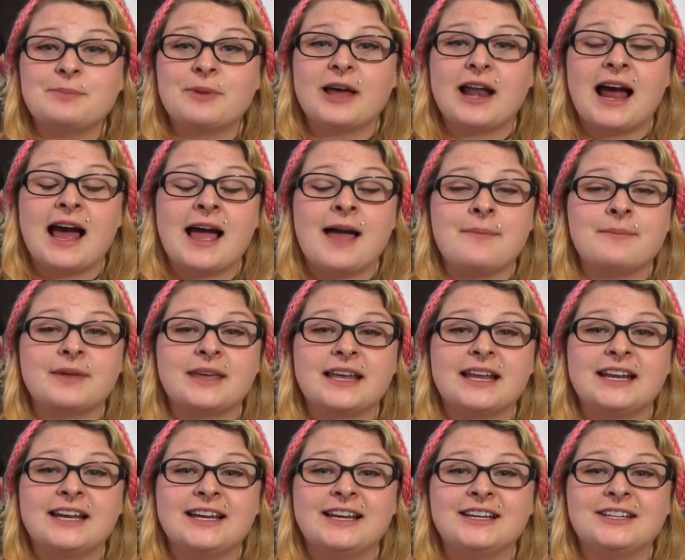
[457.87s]
but I'm
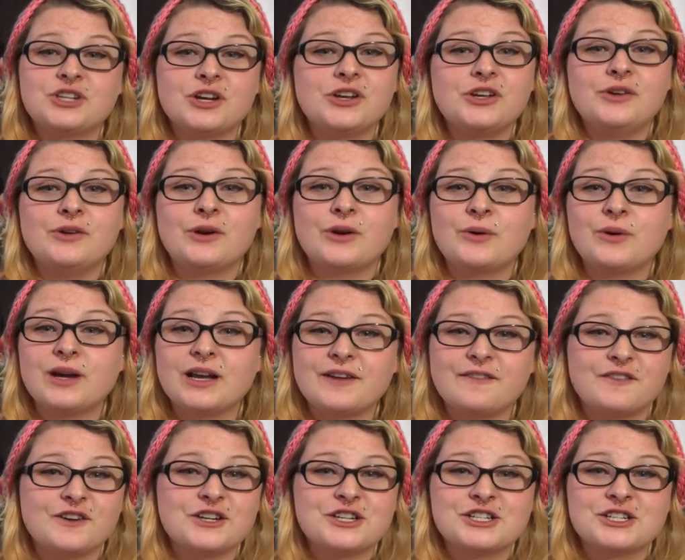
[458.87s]
gonna show you a quick
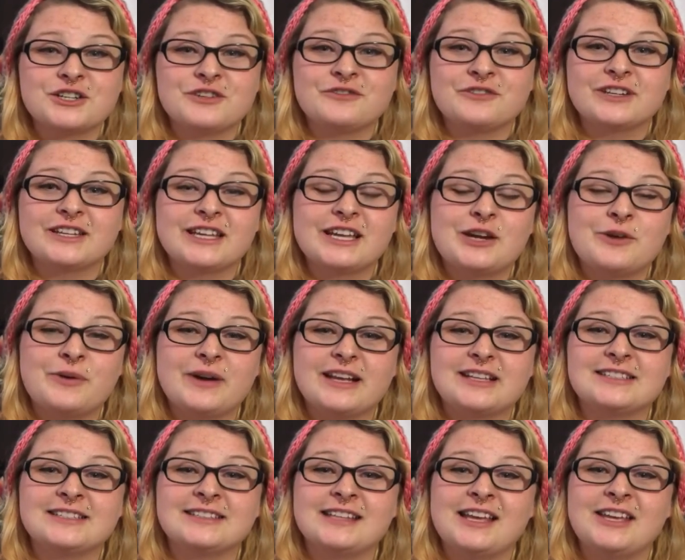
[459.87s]
version really
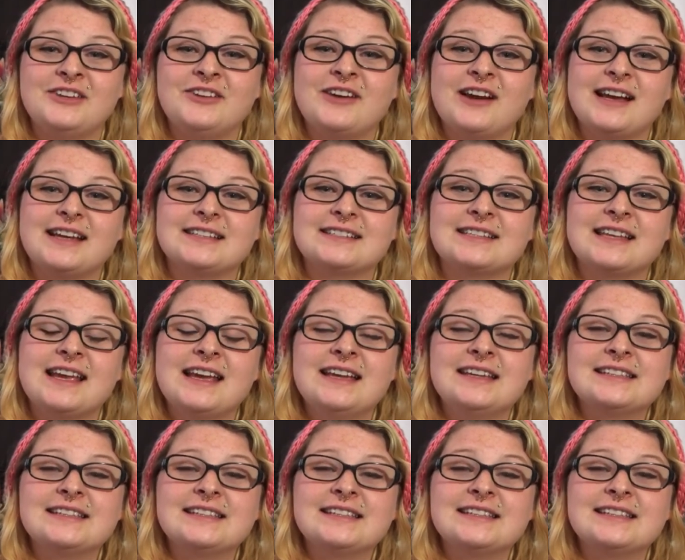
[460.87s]
quick to let you guys